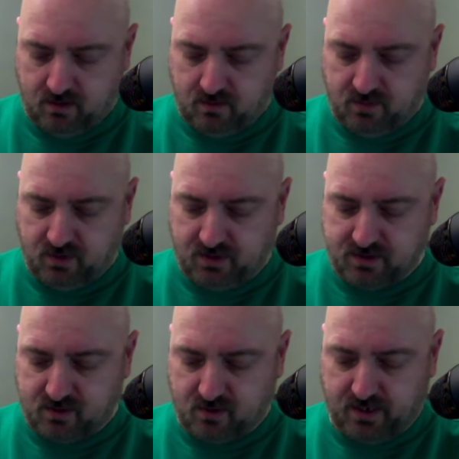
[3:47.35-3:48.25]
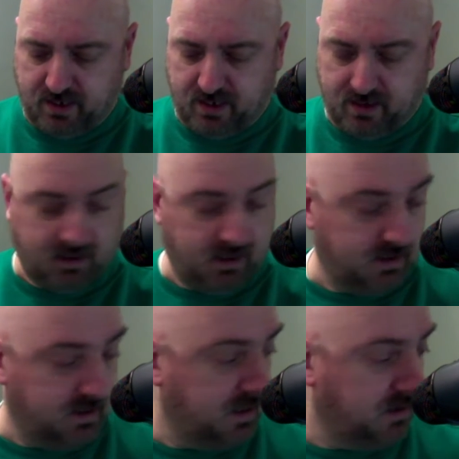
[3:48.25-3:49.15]
but let's go ahead and
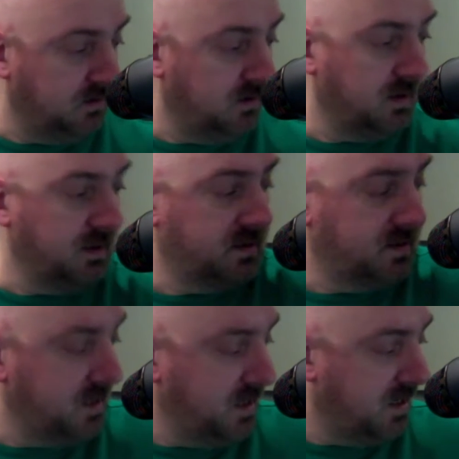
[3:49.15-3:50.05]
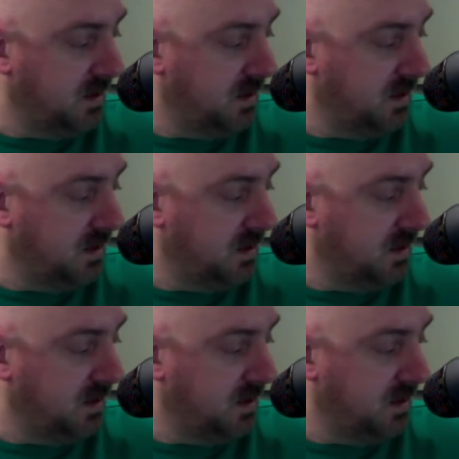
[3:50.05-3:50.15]
take a look and see